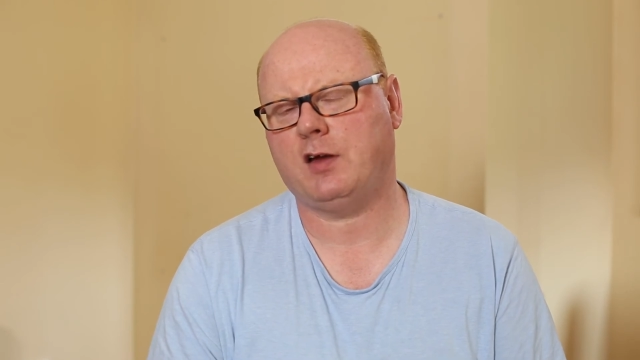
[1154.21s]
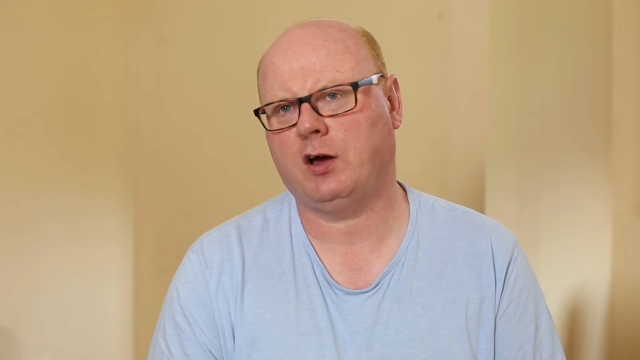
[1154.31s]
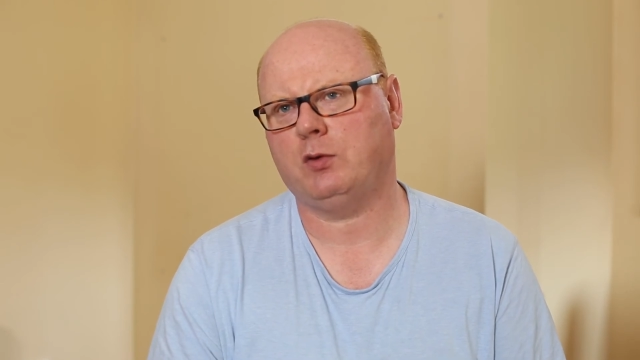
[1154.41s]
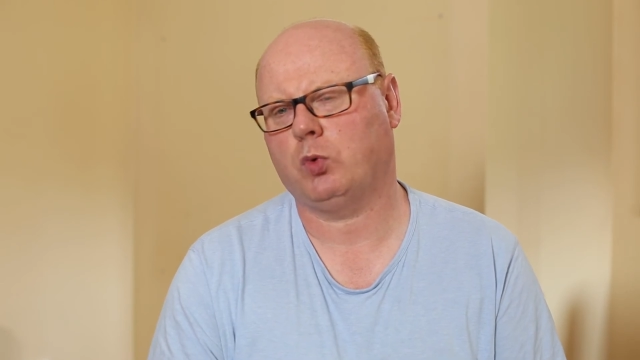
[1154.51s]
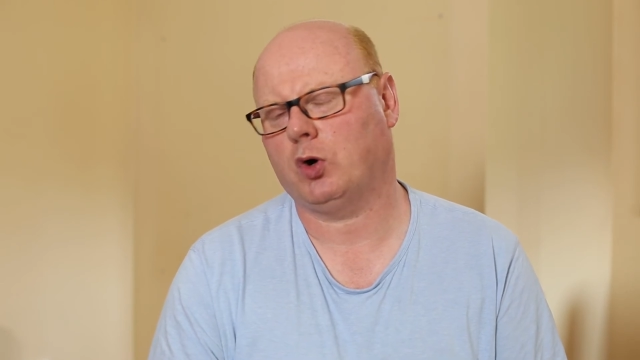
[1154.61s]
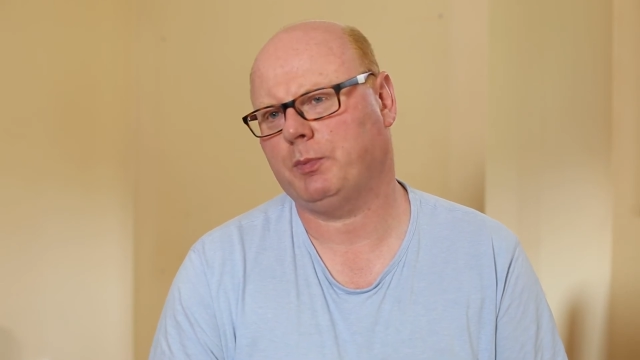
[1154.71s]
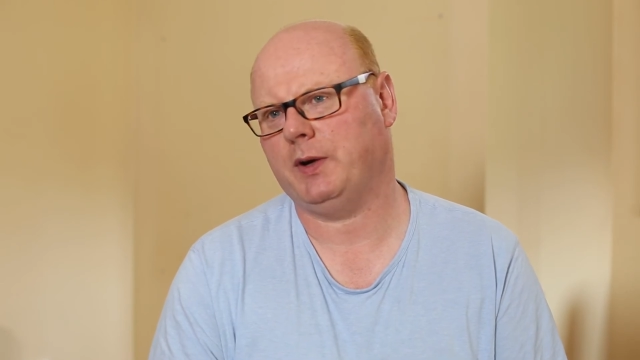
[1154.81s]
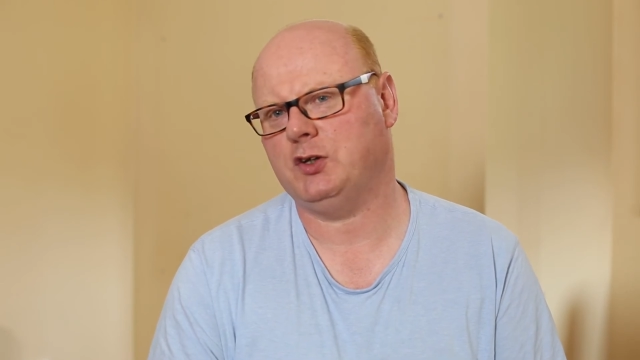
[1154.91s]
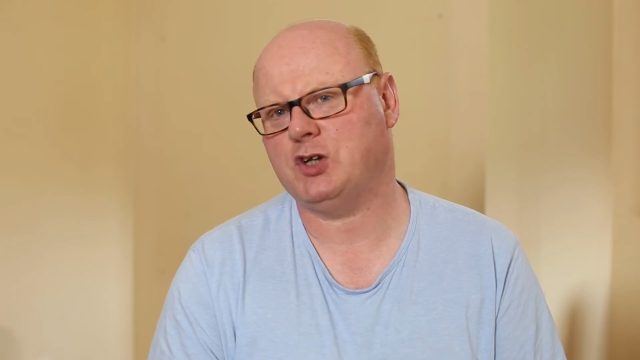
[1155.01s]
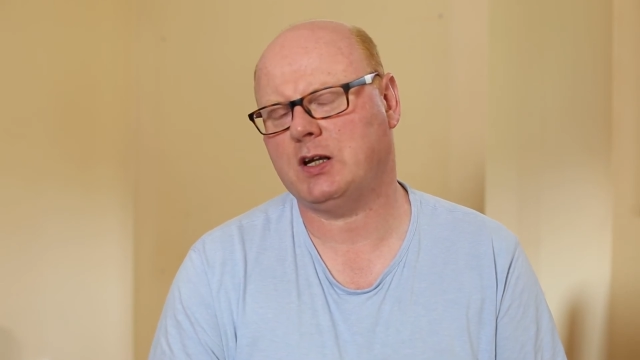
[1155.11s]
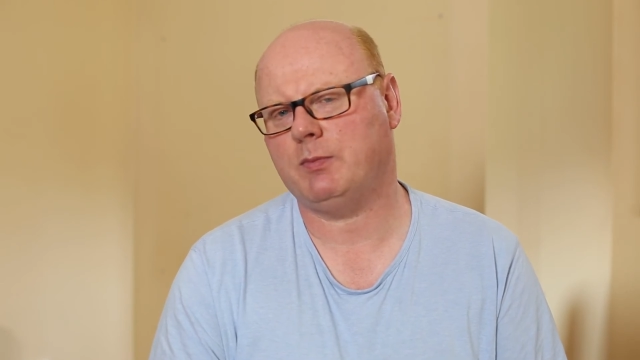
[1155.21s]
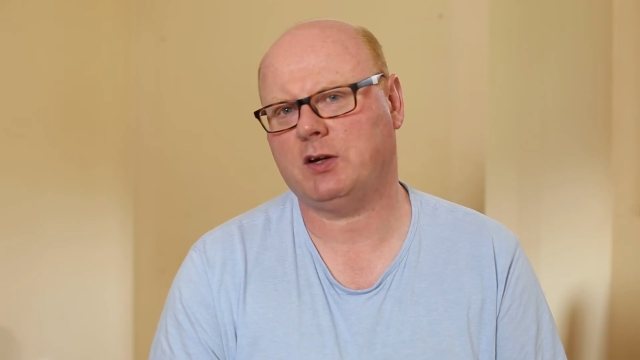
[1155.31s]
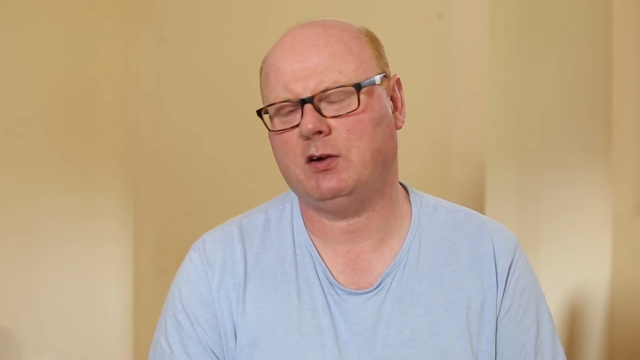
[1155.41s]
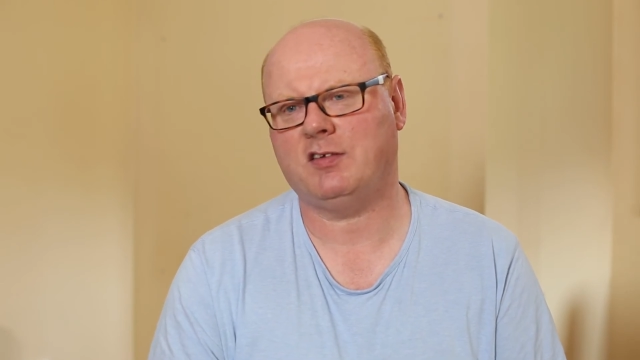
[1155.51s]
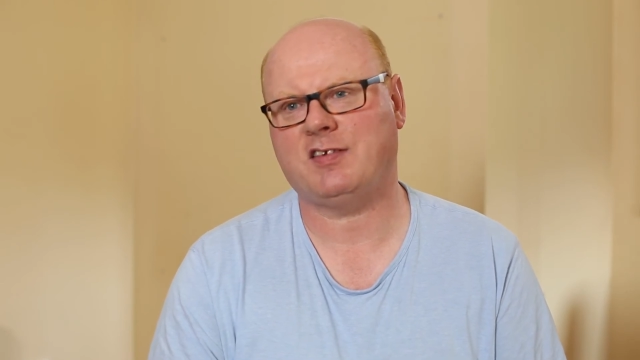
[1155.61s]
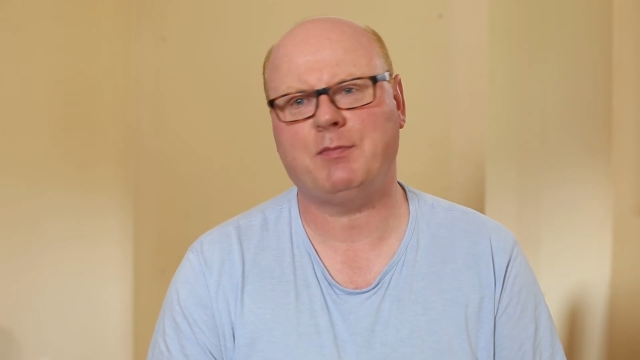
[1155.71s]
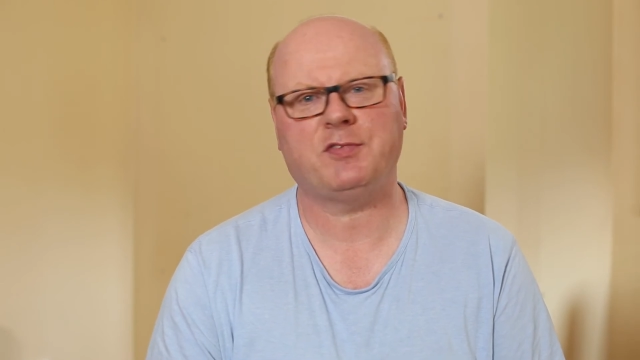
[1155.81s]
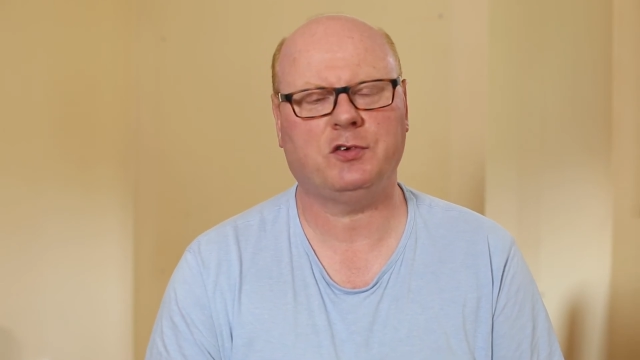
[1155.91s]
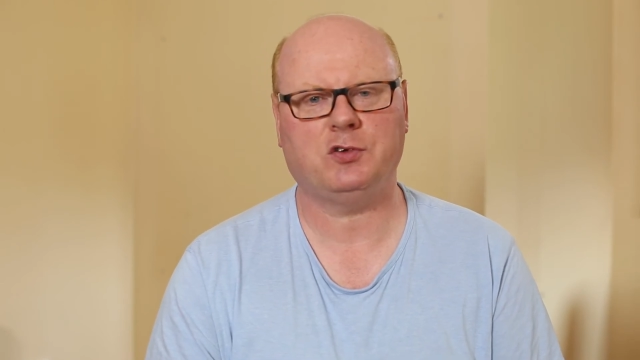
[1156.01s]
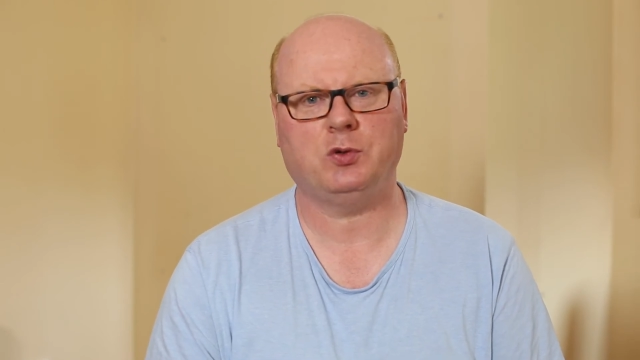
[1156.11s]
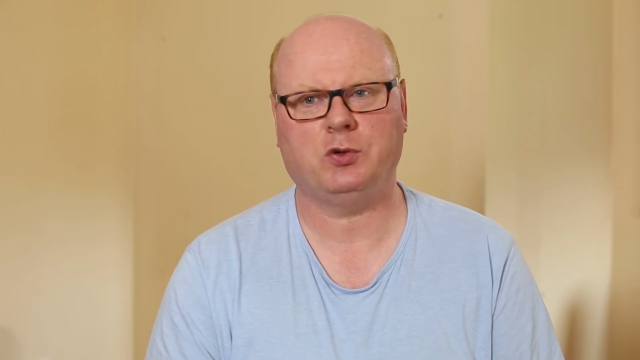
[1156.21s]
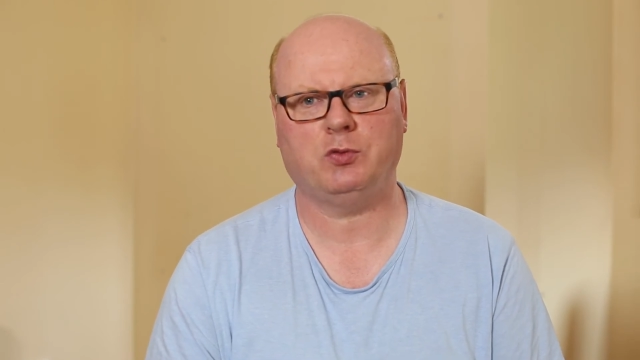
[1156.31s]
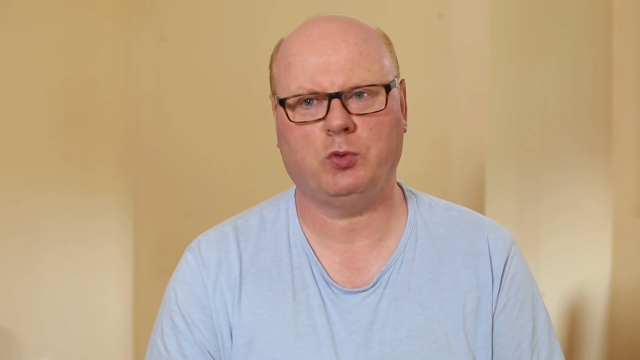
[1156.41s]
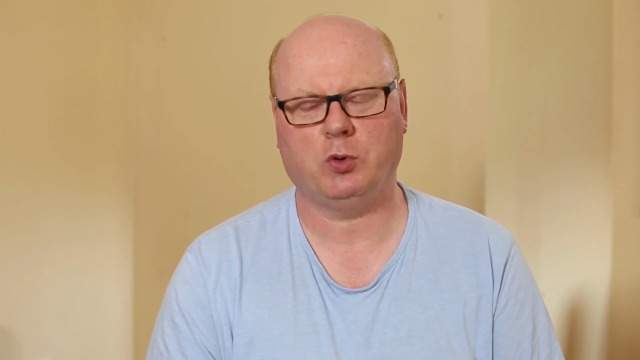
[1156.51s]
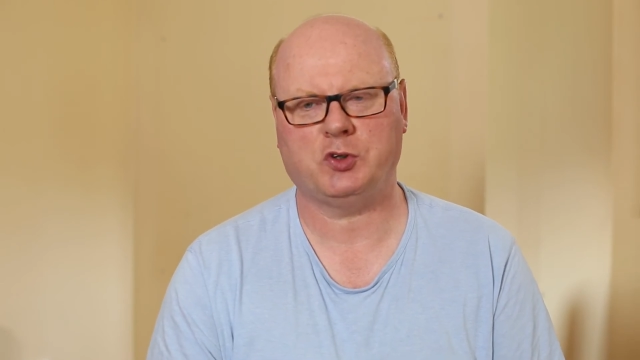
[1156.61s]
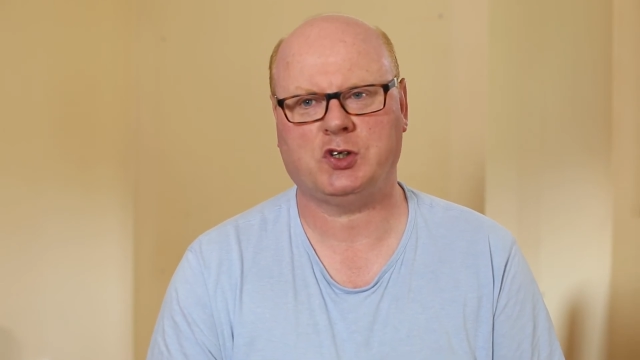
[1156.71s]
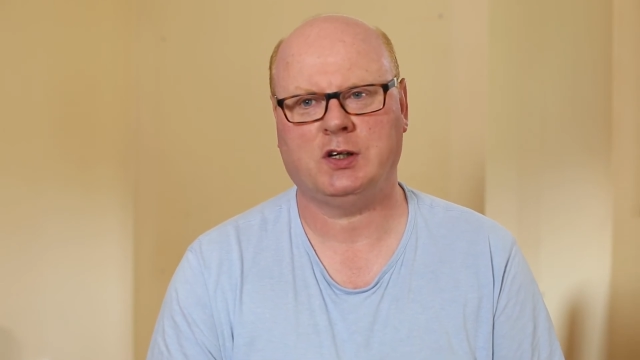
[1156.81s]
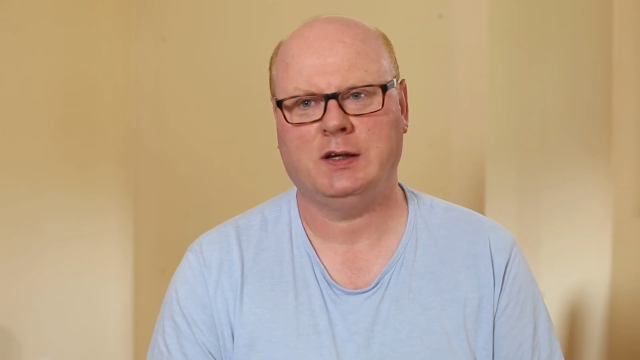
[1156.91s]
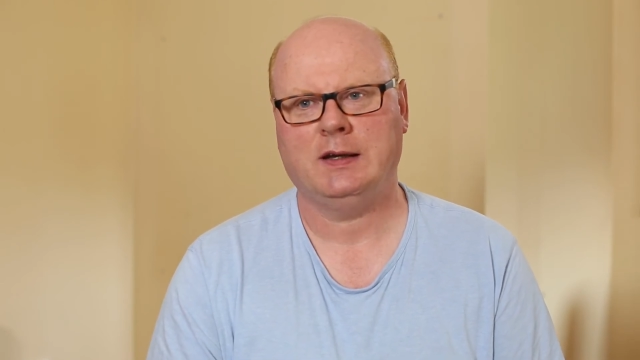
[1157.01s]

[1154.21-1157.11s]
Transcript: on work by a gentleman called Samson Toogood Roach.